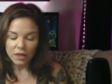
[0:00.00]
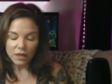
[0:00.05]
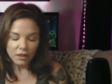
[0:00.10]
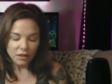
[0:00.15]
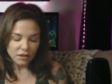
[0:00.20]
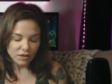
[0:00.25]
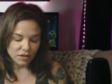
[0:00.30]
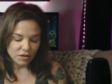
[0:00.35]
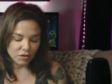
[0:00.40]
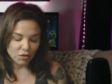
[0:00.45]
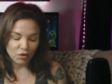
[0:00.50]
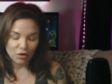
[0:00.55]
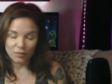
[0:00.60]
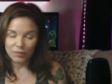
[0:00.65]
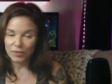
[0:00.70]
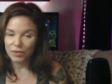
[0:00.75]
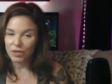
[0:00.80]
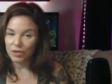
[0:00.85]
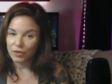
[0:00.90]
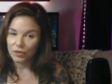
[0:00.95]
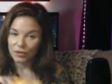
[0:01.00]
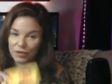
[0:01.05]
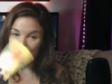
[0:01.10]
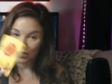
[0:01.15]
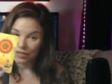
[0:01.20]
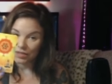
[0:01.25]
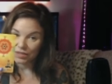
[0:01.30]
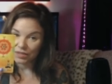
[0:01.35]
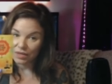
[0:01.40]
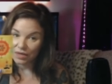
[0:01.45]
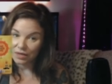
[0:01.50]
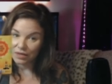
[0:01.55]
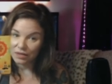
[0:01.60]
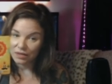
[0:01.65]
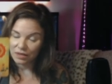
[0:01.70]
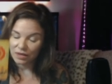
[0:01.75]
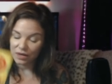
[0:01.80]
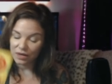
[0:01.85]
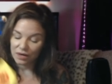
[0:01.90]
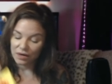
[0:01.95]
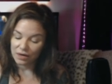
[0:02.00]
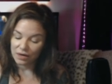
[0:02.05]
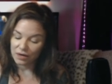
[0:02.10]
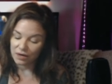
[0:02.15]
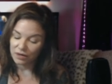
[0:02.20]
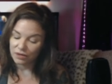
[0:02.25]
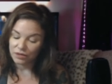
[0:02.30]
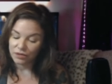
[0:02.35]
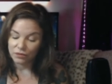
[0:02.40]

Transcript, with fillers: Scorpio, the Sun card.